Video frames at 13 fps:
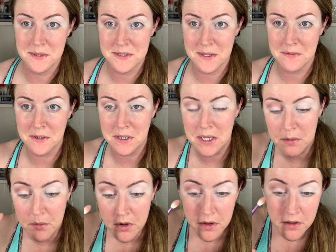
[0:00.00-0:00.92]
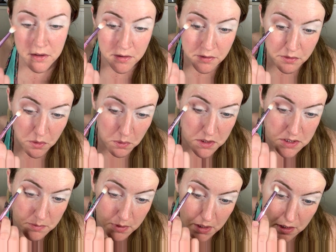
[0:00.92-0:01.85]
myself on camera for
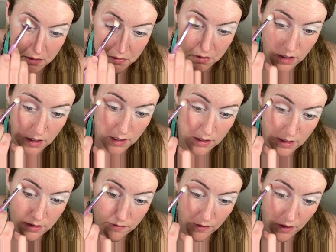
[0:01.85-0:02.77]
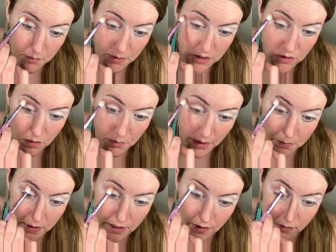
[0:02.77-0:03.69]
once in my life. And it does very much remind
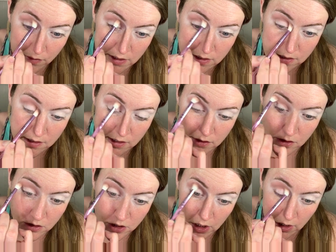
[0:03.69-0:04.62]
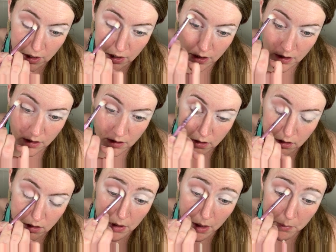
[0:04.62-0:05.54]
me of its sister shade in
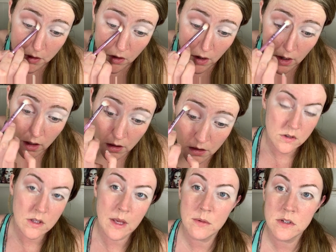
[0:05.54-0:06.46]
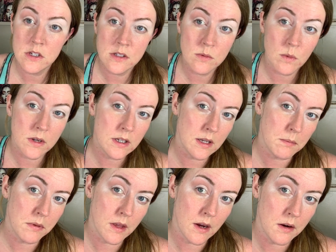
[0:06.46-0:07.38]
Pat McGrath. So that was just one
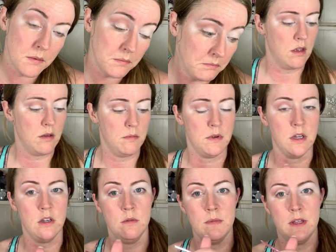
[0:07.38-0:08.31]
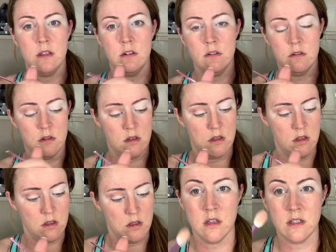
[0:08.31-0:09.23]
dip there. I'm gonna do my little,
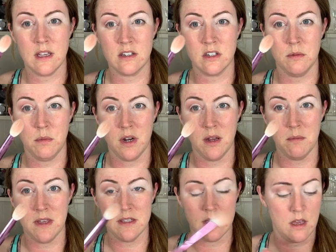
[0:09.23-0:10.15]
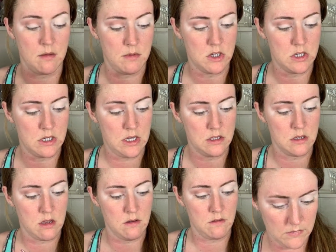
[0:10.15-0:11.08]
it's actually pretty amazing how much it takes
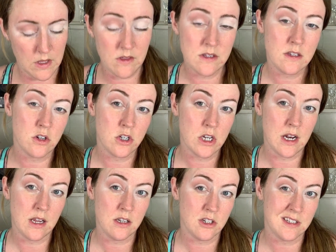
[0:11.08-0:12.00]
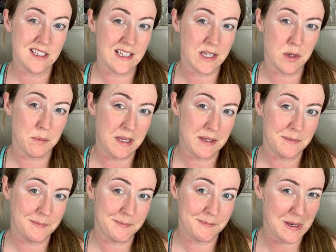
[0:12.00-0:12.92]
off. And these are shedding just a little bit,
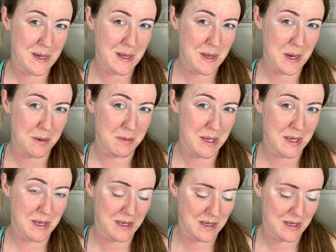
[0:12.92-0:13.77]
a lot of it.